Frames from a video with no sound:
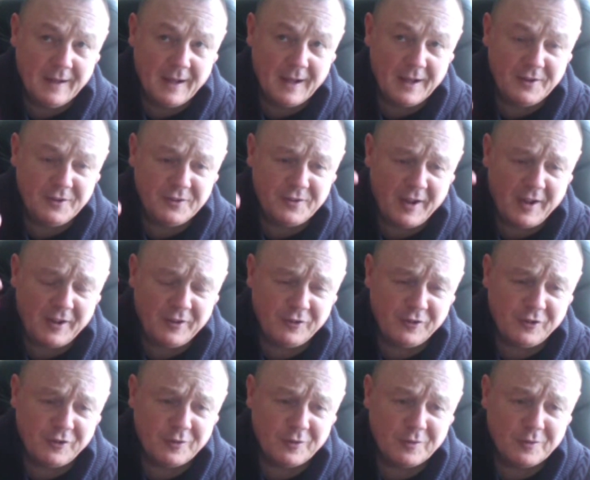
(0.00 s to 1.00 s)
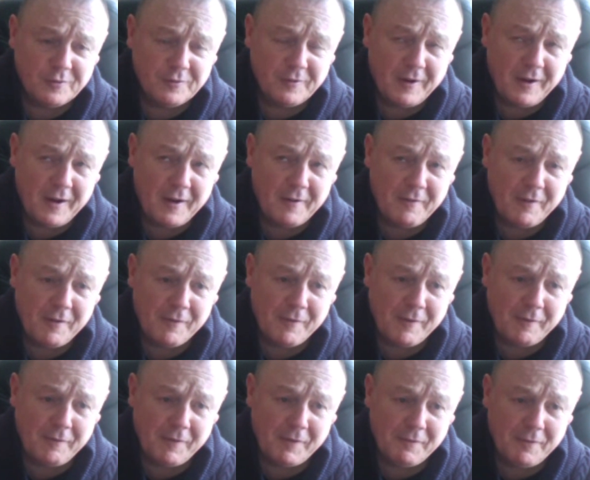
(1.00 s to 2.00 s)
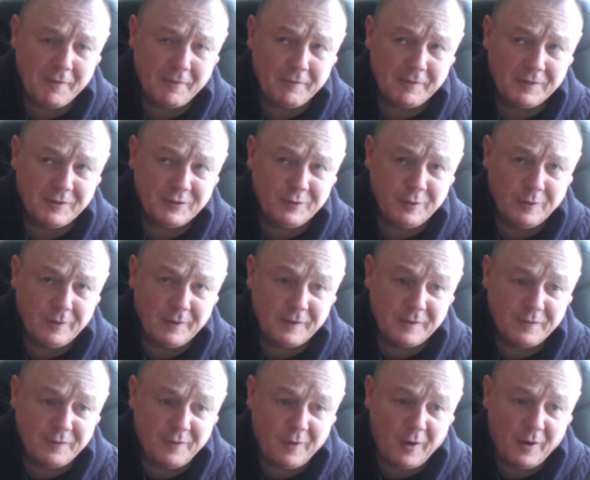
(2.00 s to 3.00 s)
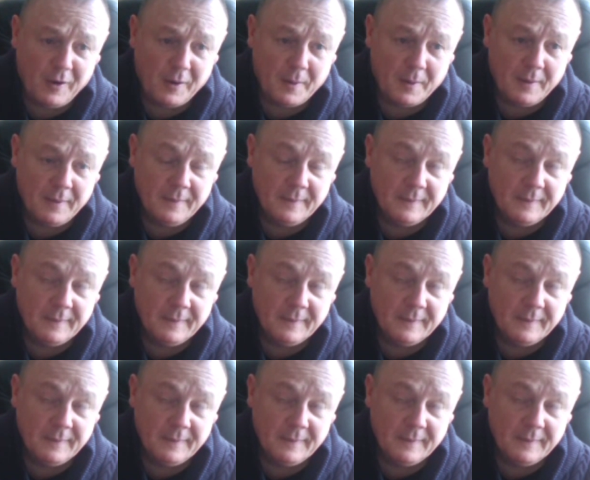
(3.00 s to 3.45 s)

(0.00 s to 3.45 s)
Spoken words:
intentional, very, very, very solid fire